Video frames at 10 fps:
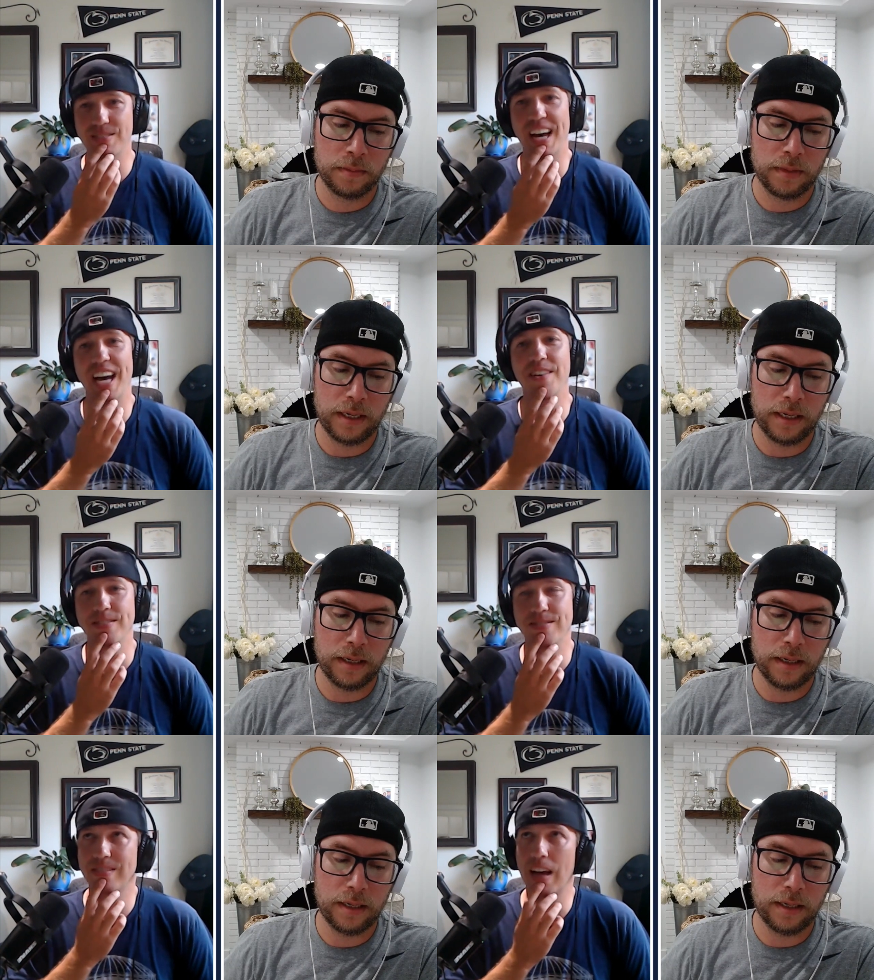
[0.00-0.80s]
Speaker 1: I've I've
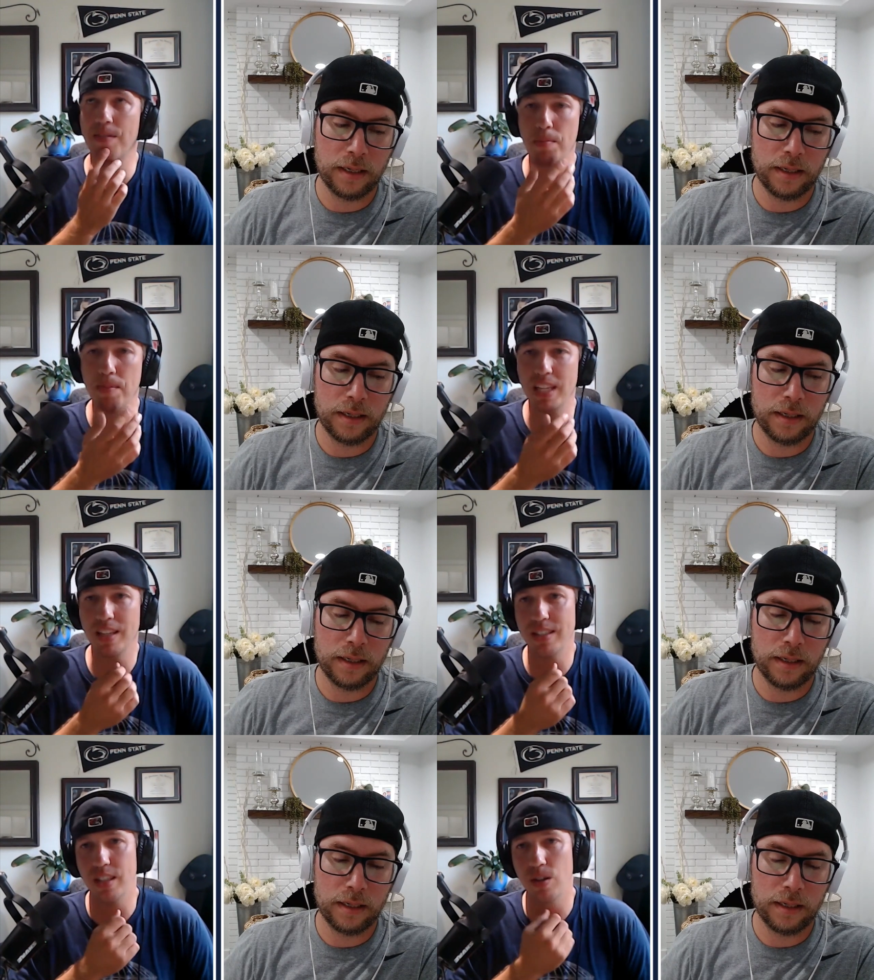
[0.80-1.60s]
I've been
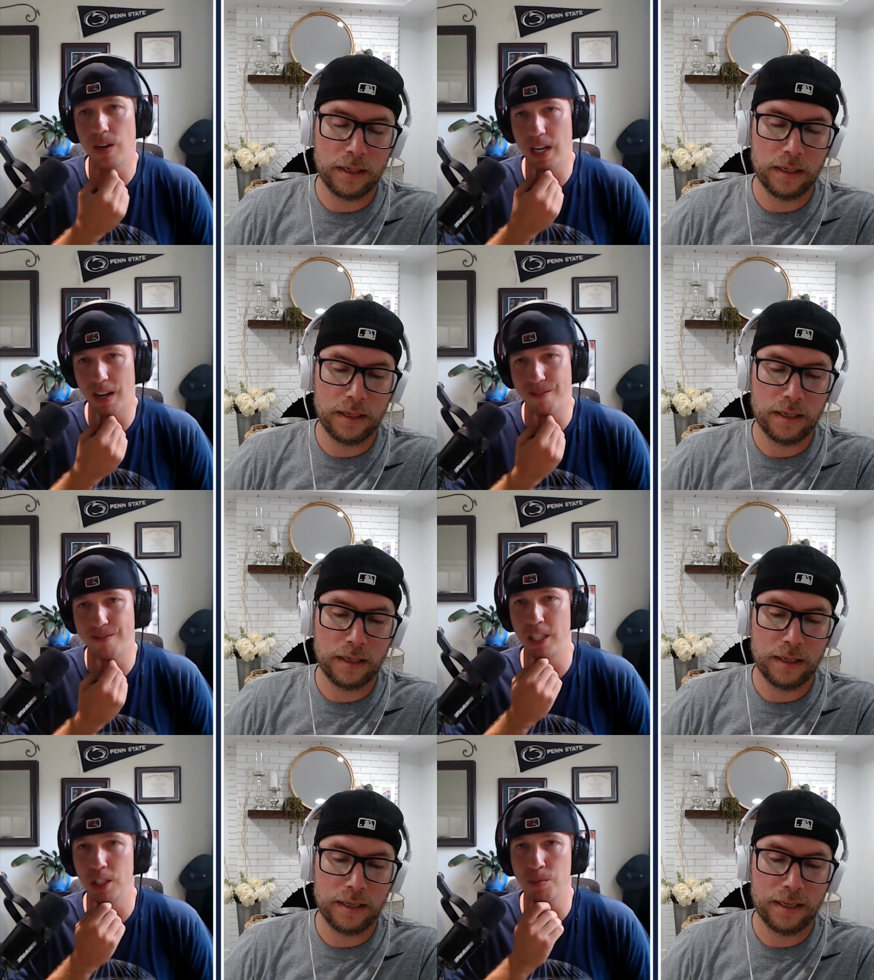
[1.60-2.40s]
meaning to go on and
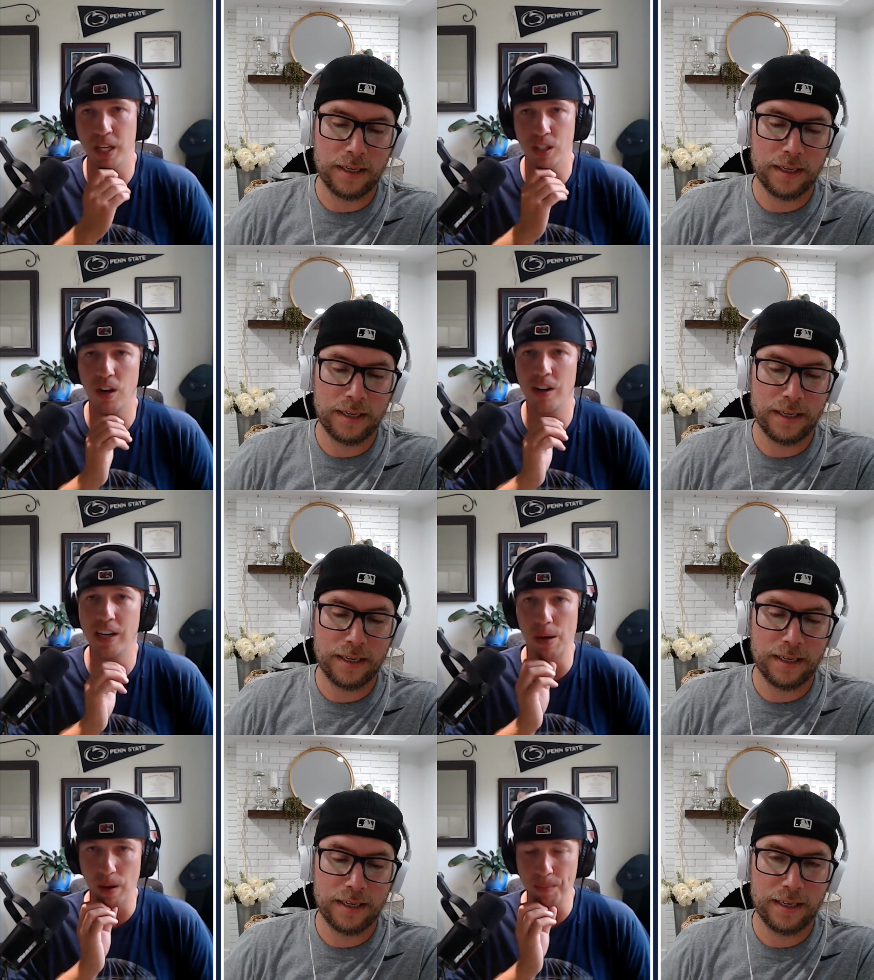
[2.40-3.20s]
finish my
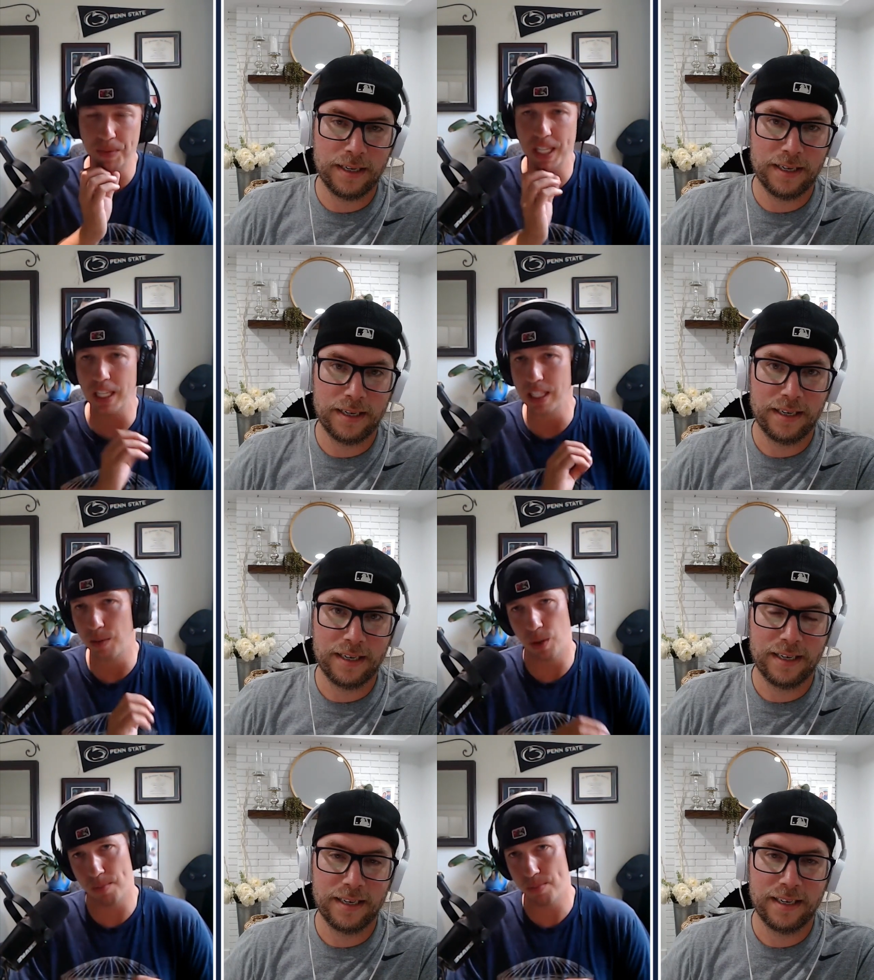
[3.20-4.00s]
cart. I, am
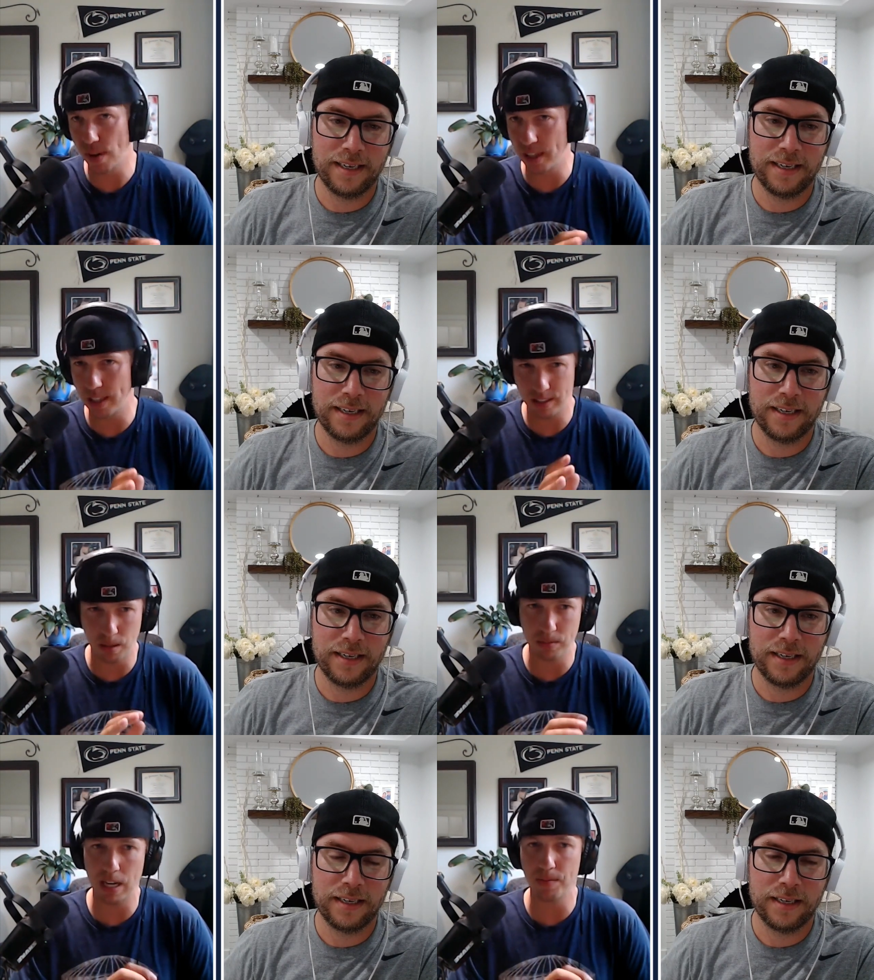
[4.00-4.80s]
thinking I want to put it
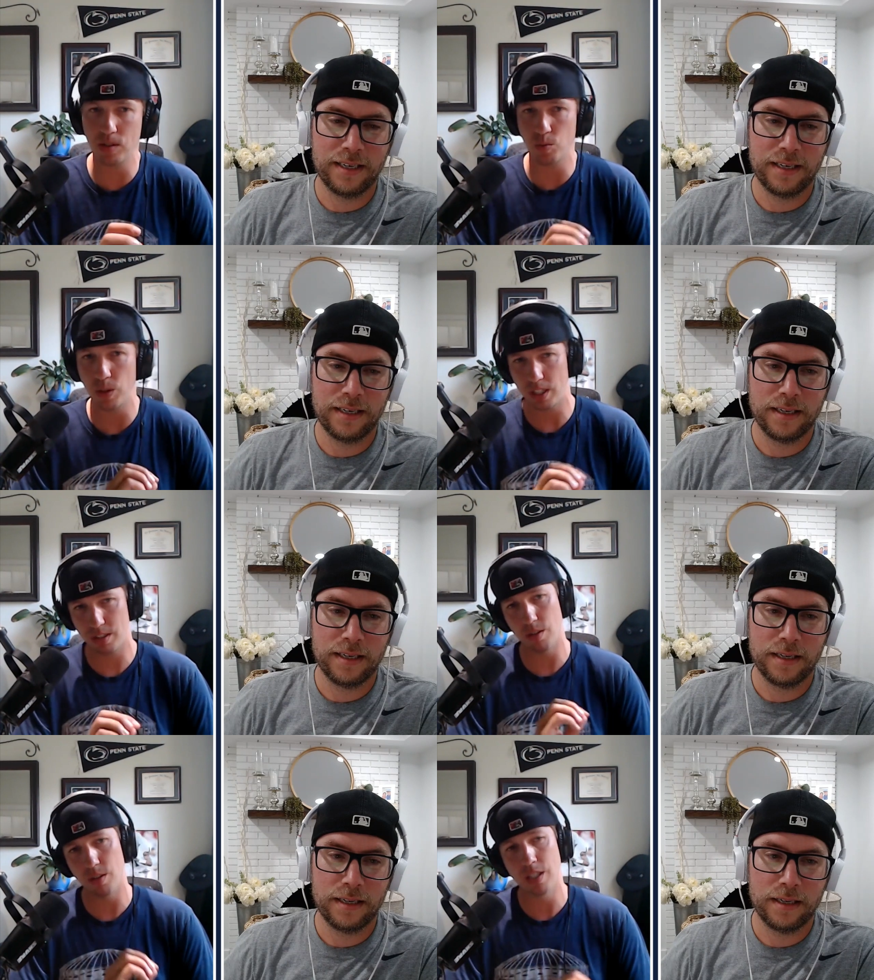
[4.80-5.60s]
in sometime this
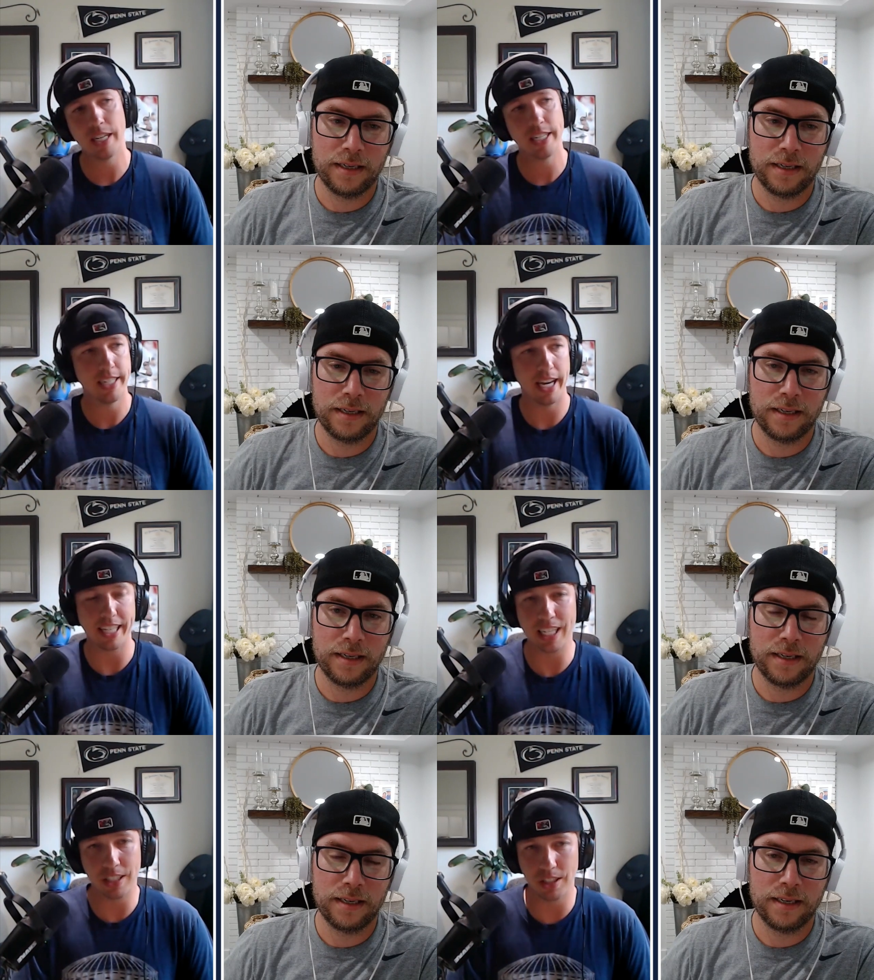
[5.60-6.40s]
week, so I
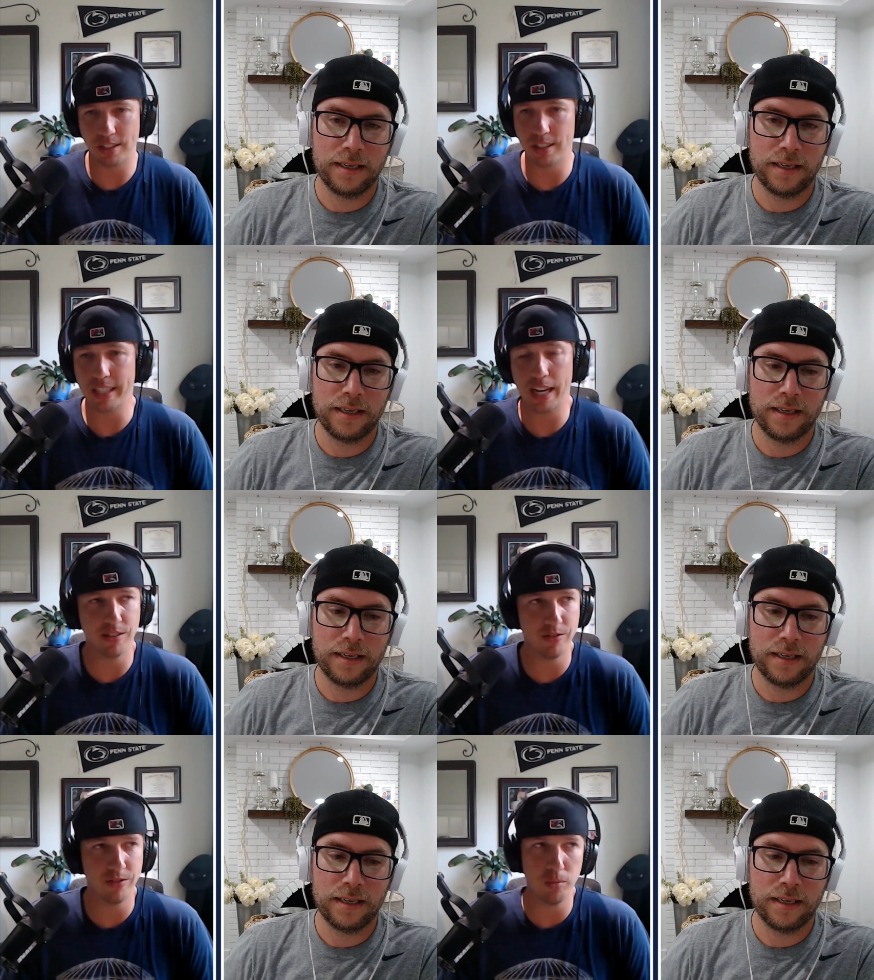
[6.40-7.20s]
get it just in
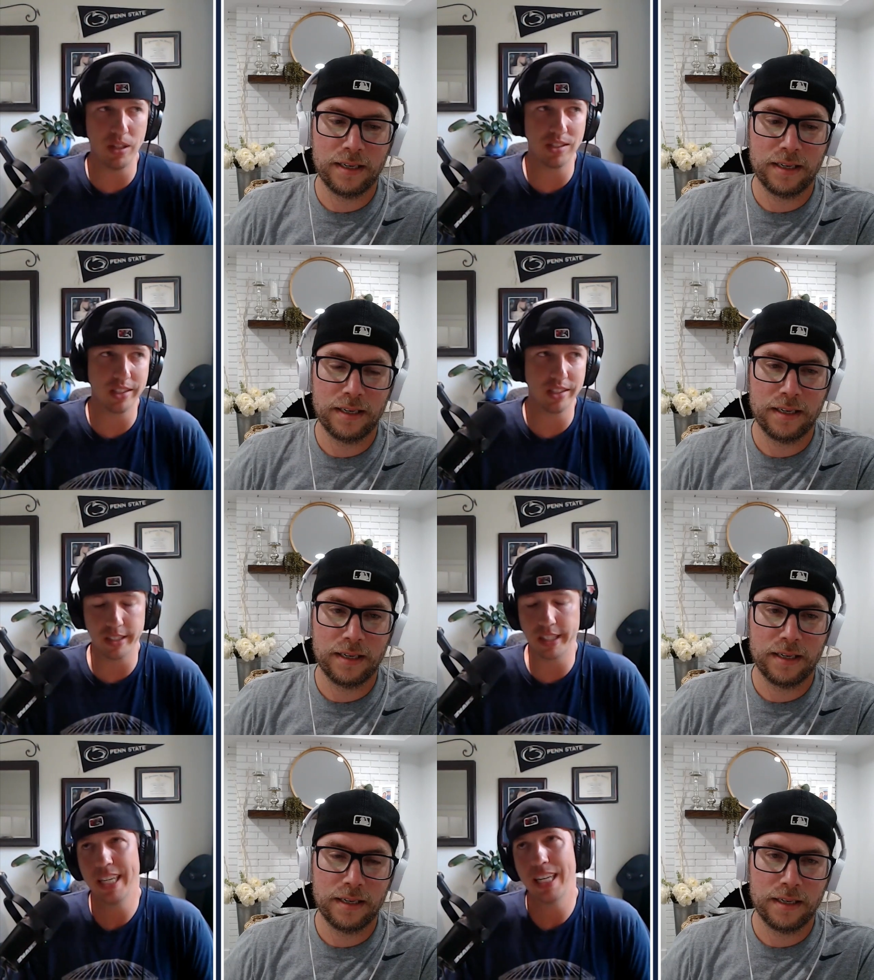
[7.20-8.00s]
time for football
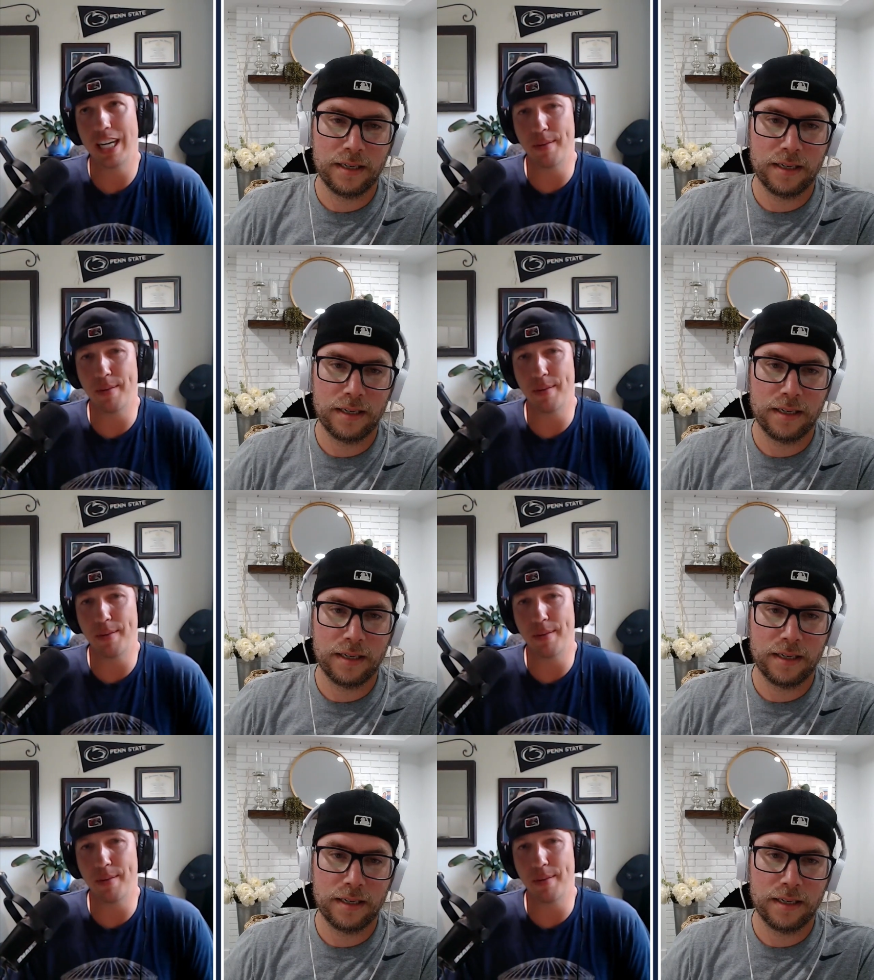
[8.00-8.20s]
season.